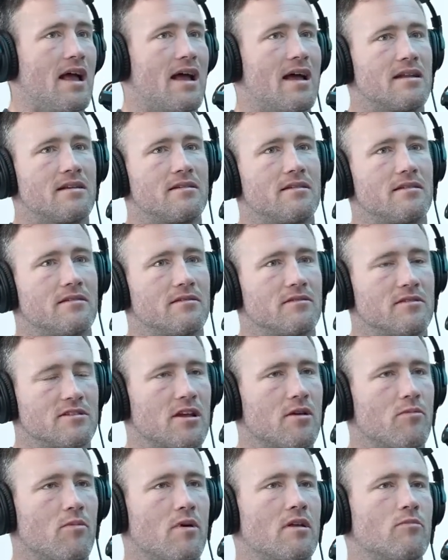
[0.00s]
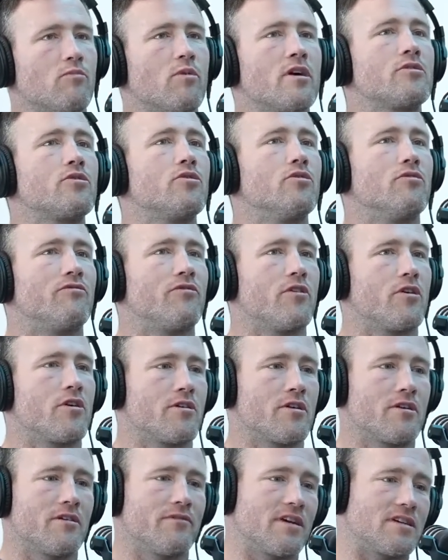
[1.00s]
One cool
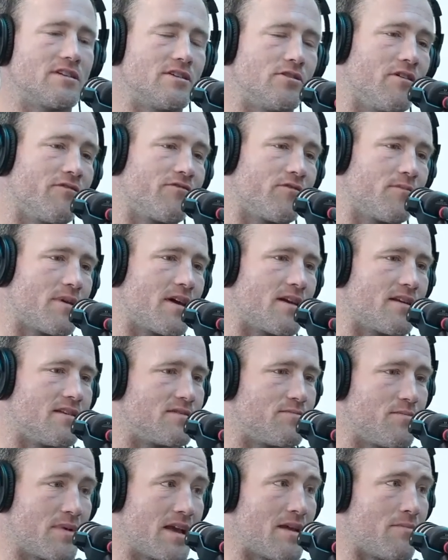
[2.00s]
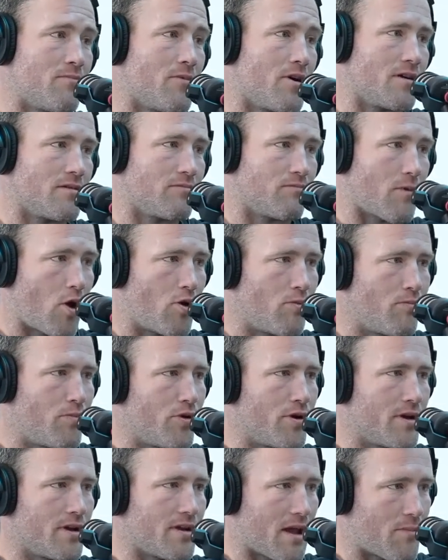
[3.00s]
photo that I've actually got from that is me, my
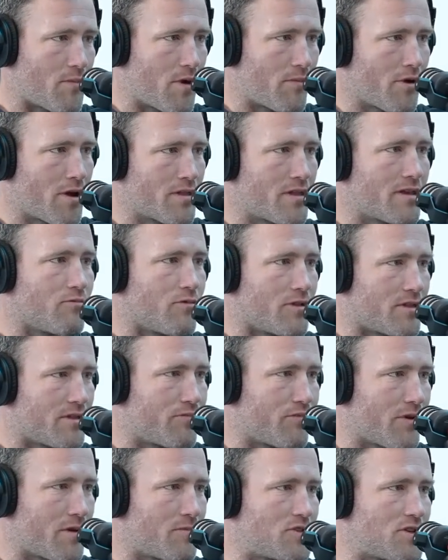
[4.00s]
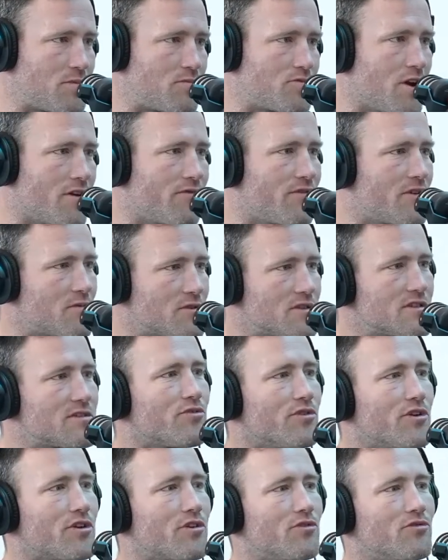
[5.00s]
old boy, and my brother with the premiership trophy, which
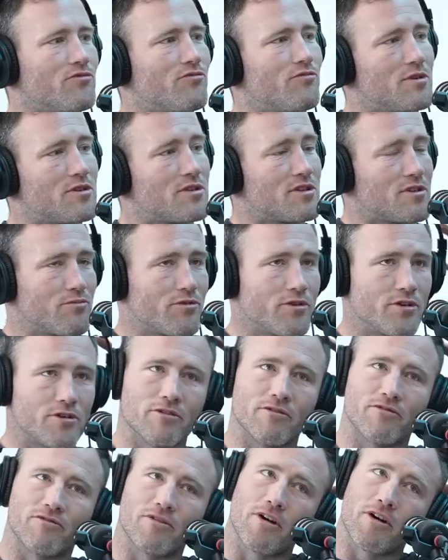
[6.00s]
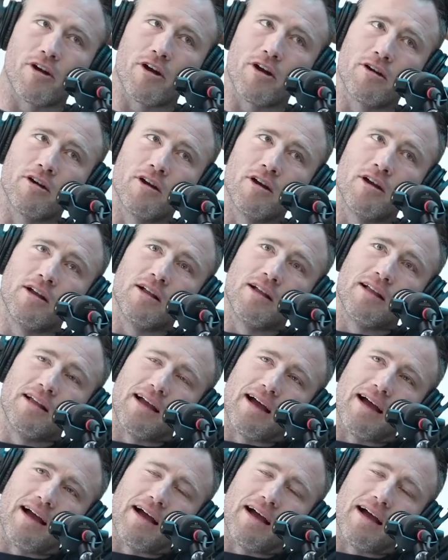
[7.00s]
is a pretty cool photo. Yep.